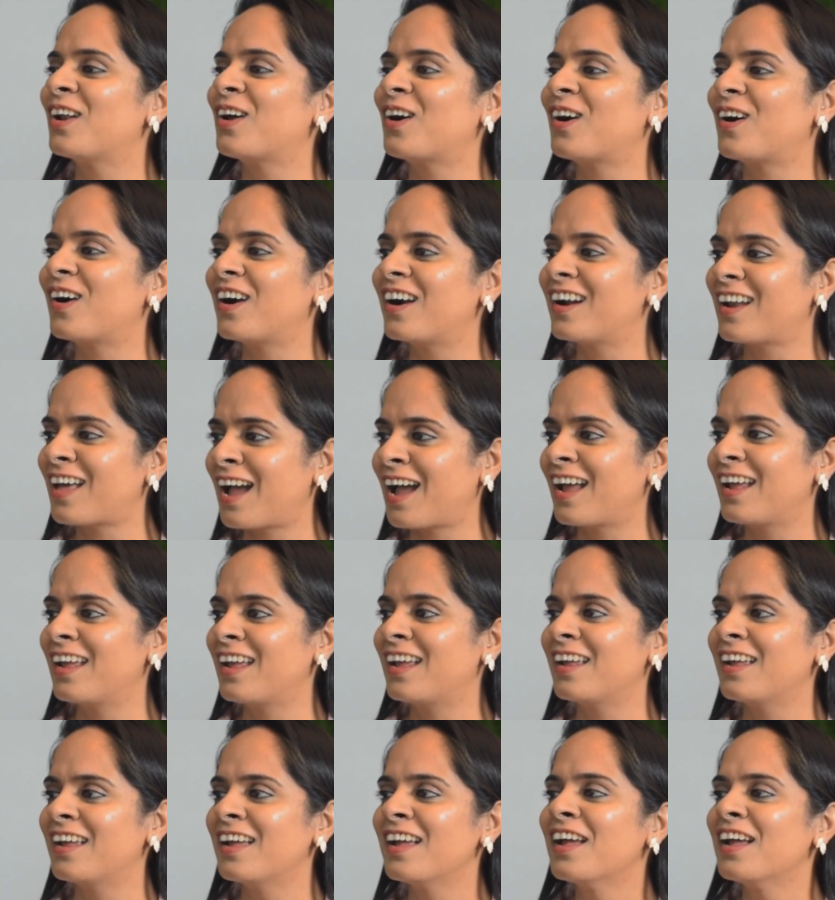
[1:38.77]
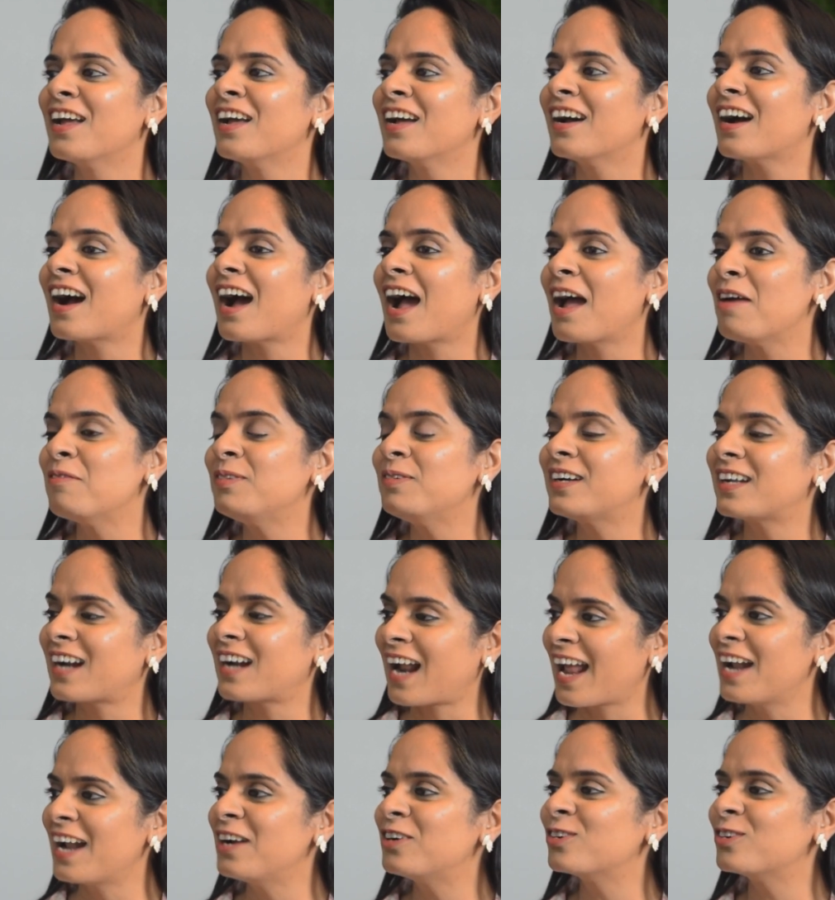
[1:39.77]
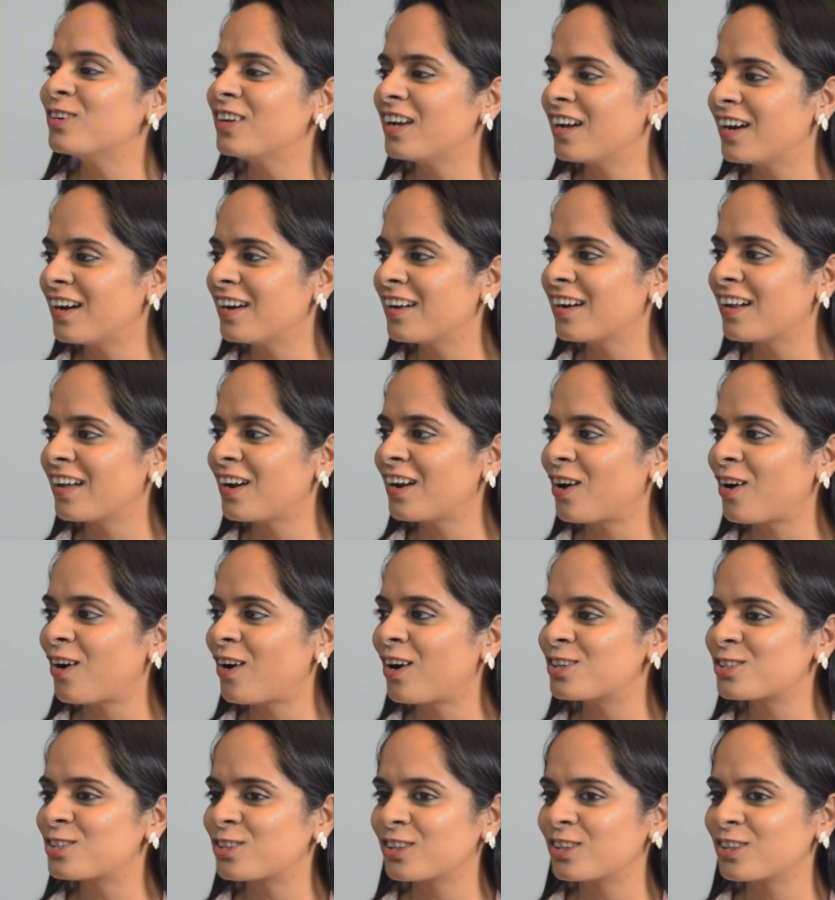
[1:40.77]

lot. I'm trying to learn a lot.